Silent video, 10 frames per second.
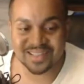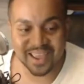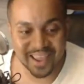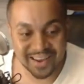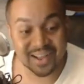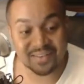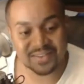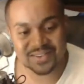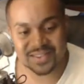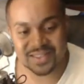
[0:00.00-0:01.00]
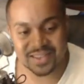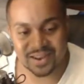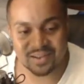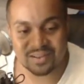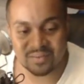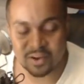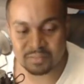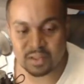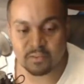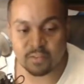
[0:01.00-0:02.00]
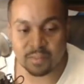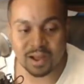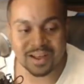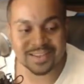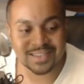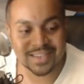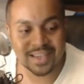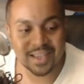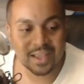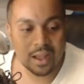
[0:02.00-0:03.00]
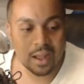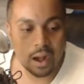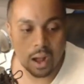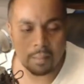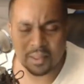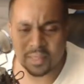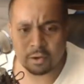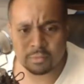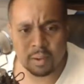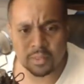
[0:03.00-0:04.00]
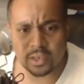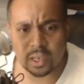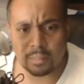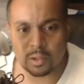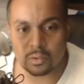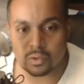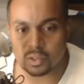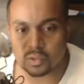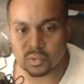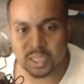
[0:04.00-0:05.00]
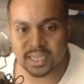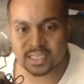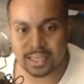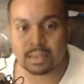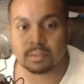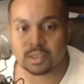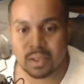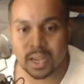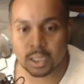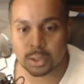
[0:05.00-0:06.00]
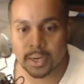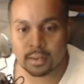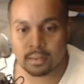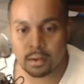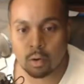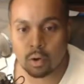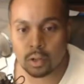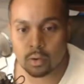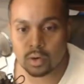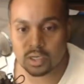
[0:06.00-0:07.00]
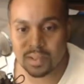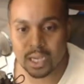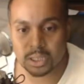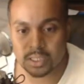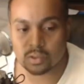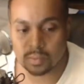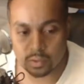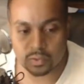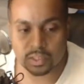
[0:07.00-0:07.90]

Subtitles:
handcuffs, to free himself of the bonds. But then he was met with a double Oos, which I guess that double splash, right? The corner to the corner splash, that's a double Oos.